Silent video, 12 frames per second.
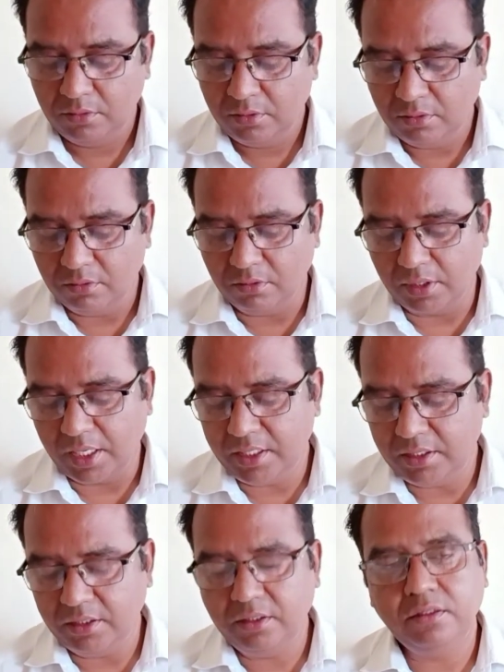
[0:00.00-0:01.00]

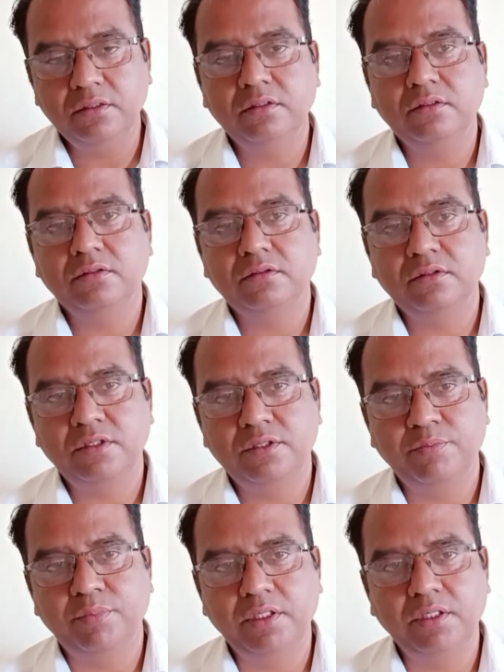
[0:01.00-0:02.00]
writing,
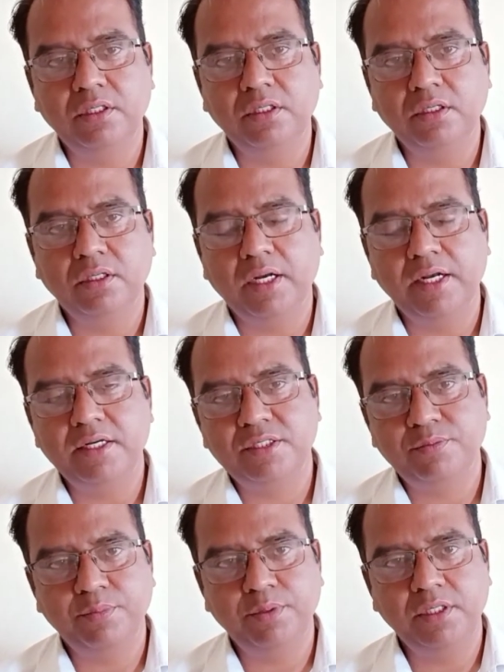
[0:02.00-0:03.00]
speaking, and
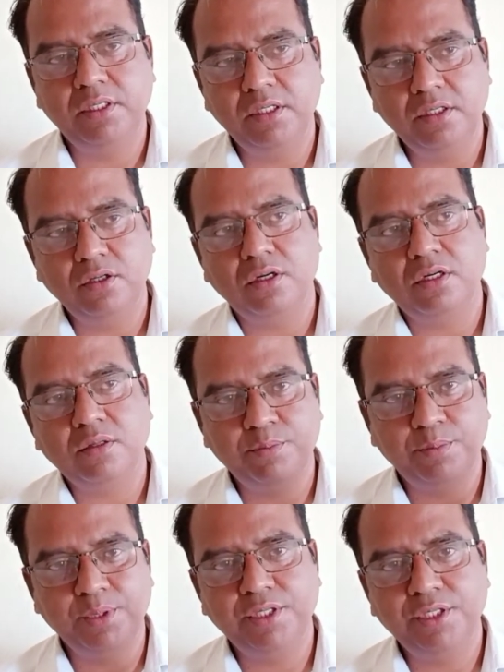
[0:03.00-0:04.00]
speaking on a
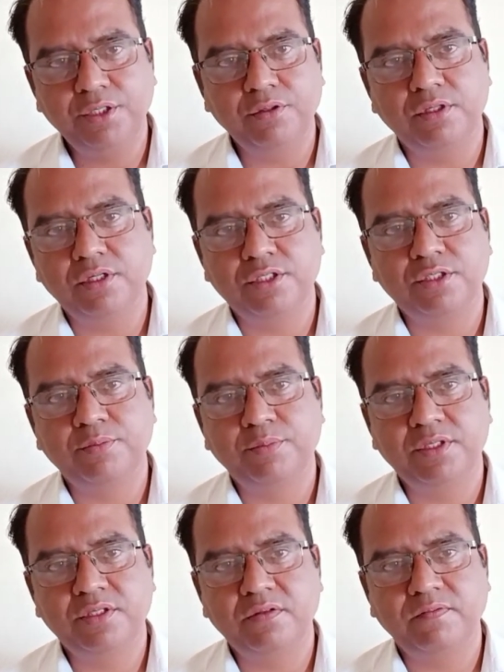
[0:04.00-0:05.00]
particular
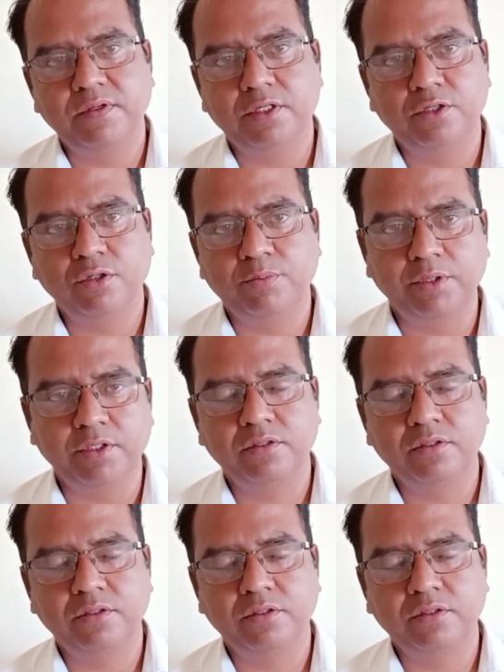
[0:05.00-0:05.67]
specific topic.